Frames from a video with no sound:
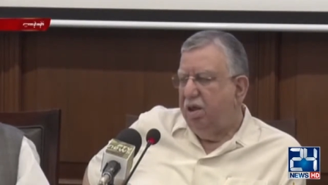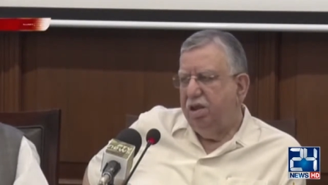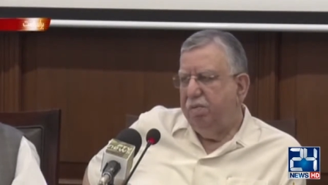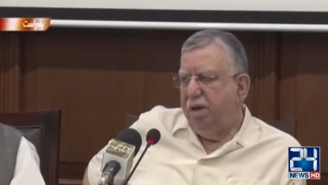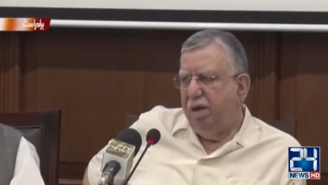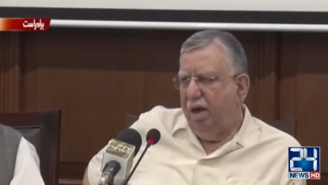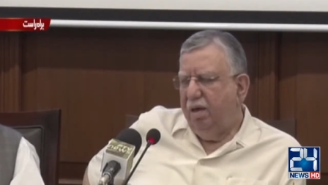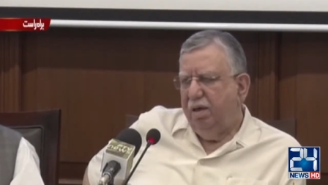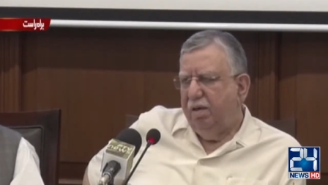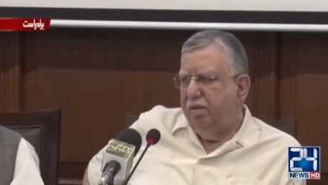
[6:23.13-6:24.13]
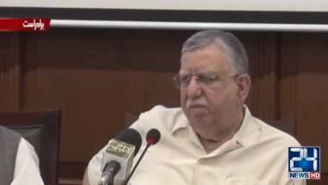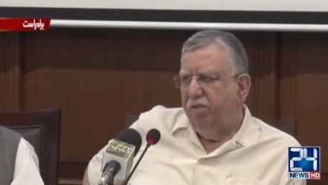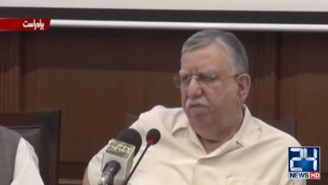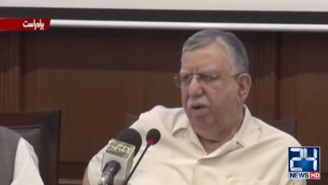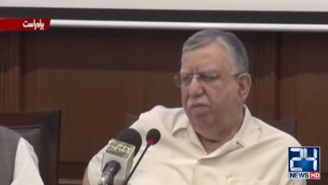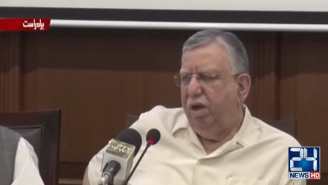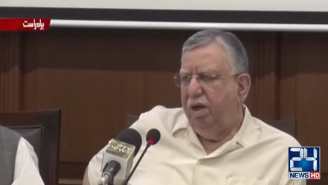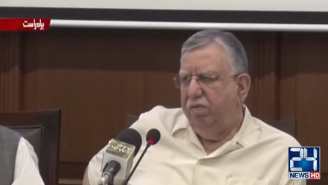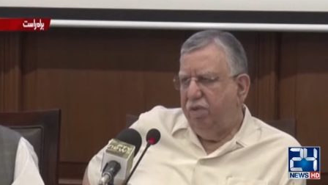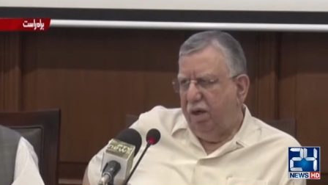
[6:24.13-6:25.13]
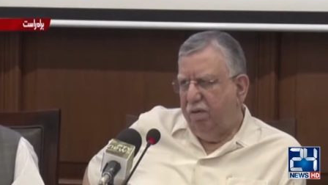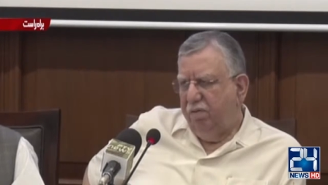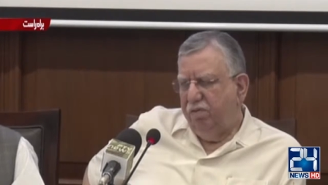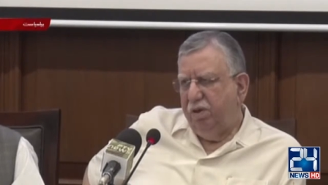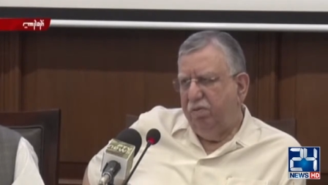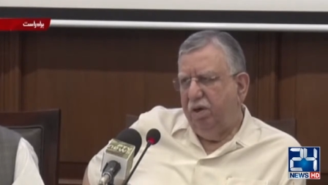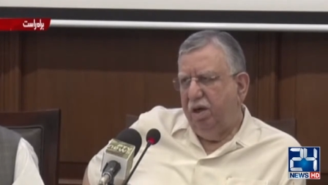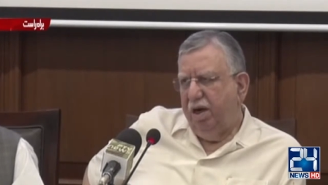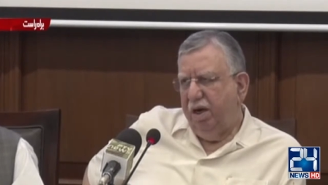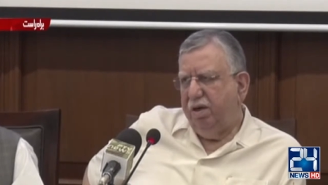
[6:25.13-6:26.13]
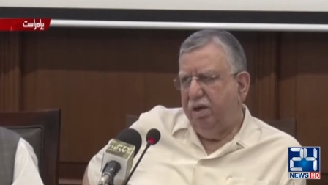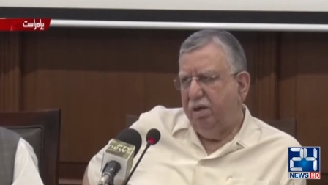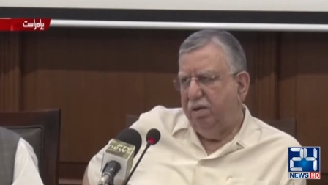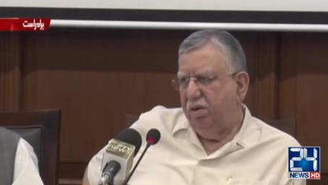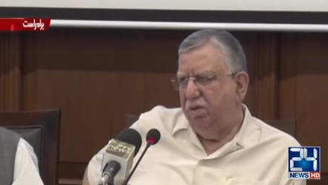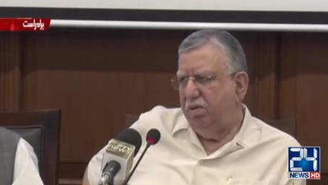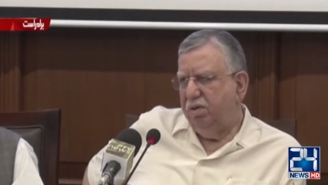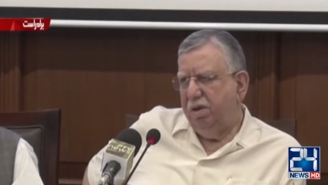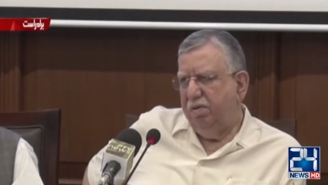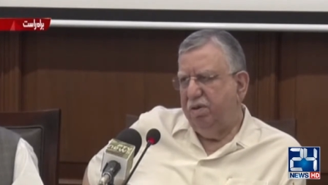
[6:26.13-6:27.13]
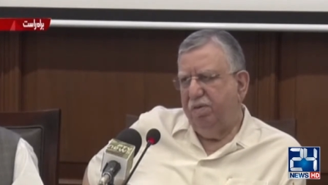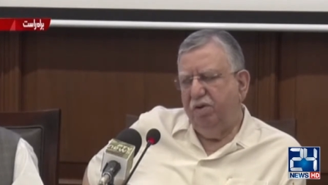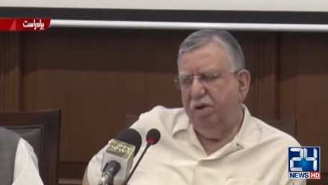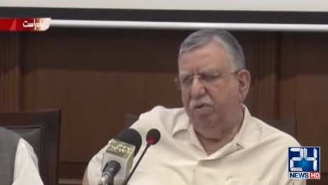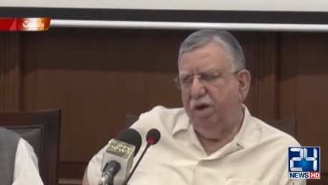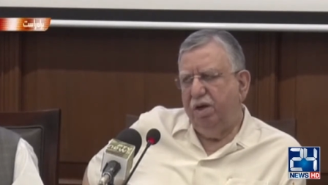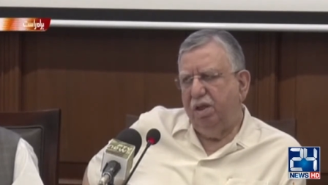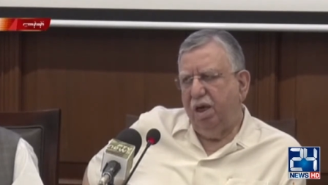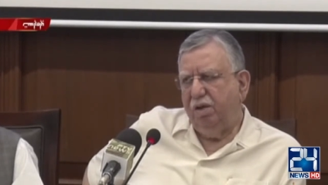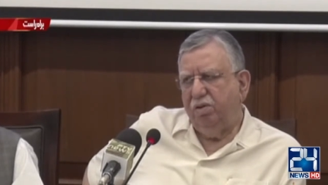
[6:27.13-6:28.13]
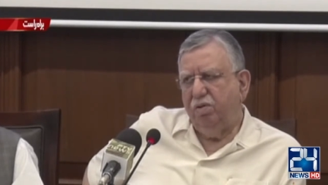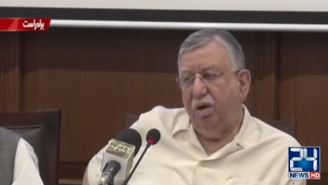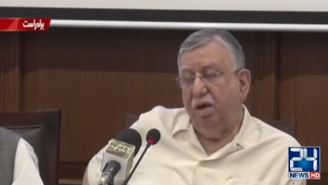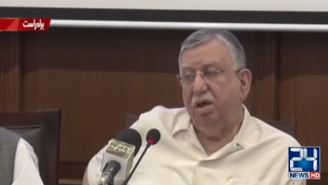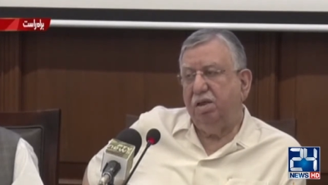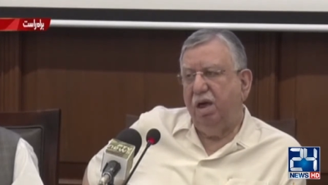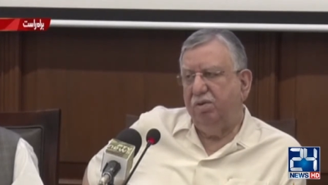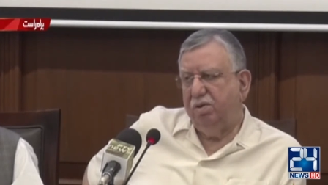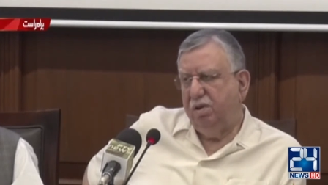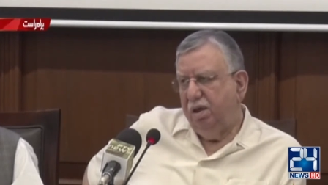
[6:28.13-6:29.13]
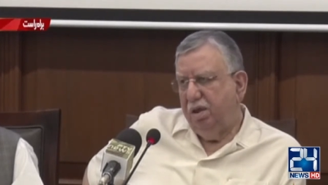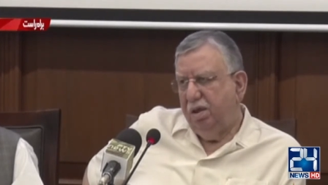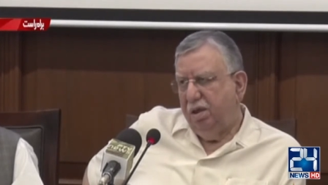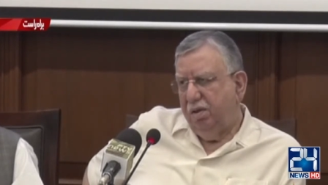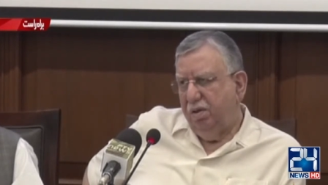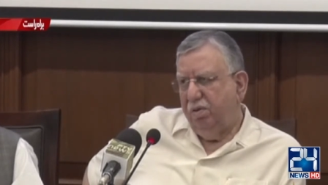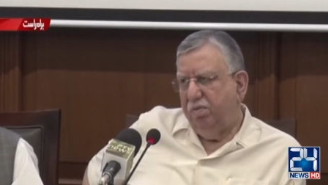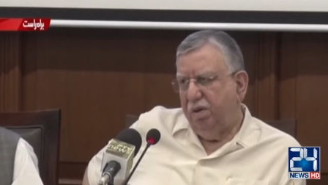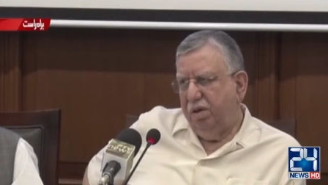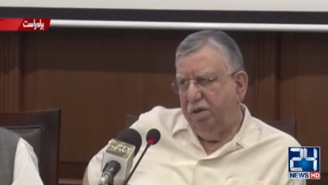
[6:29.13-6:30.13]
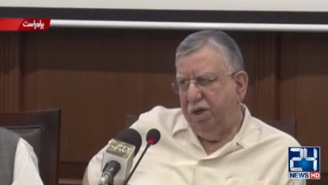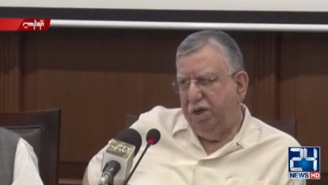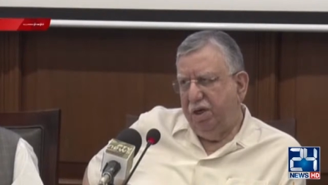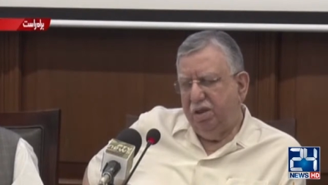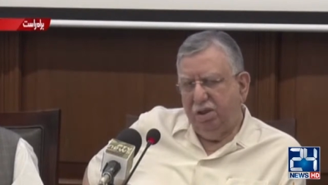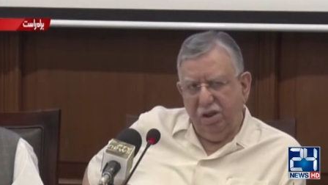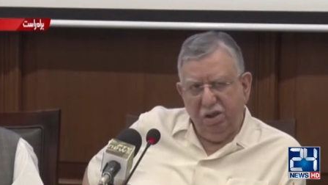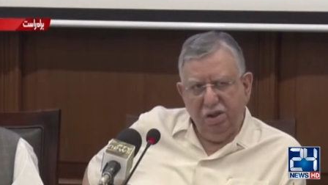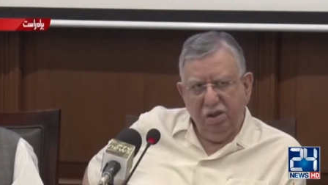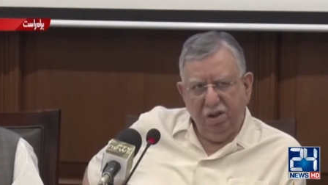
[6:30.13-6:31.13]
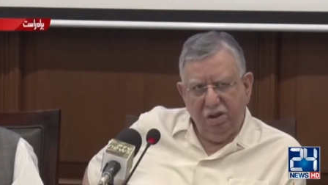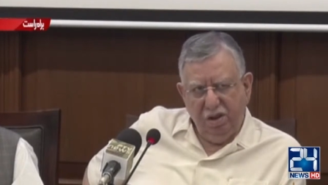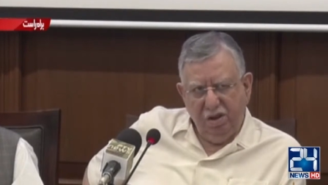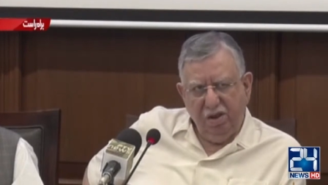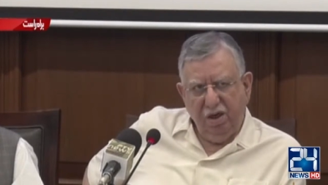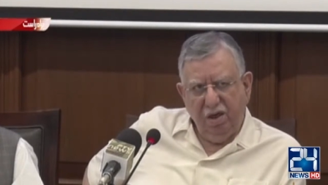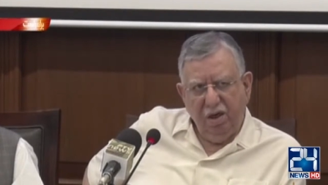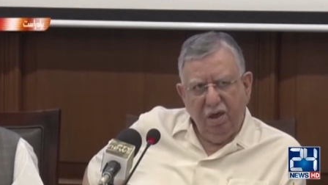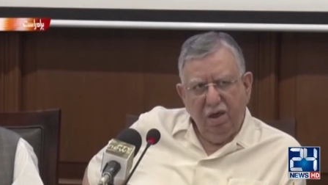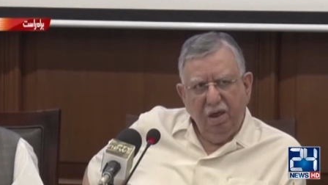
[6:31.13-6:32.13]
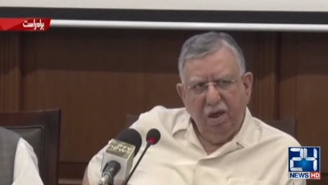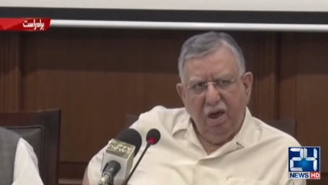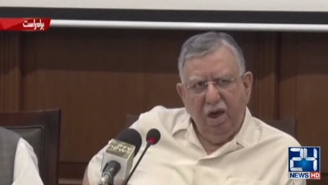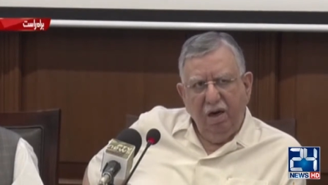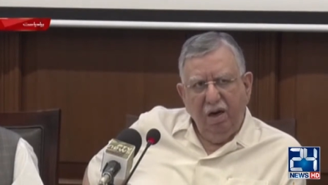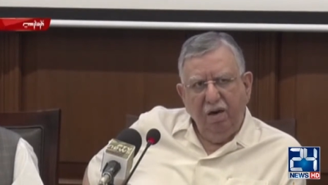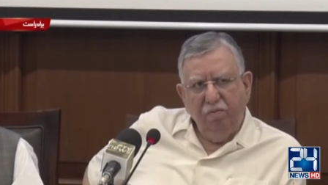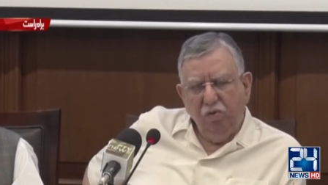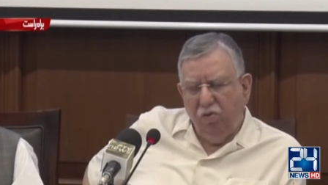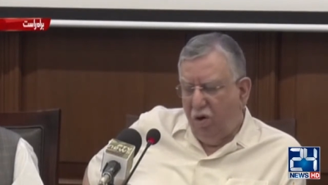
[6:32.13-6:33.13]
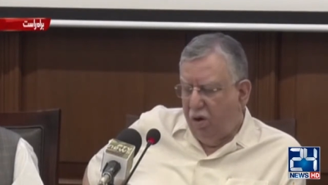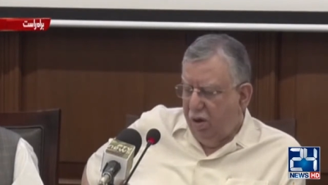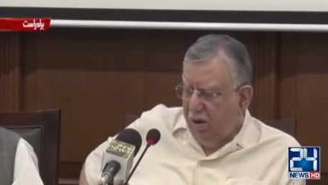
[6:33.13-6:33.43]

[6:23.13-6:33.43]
Is being done. We believe that we will hit you know 70 to 80,000 to 100,000 you know uh, retailers this this this year and and move on.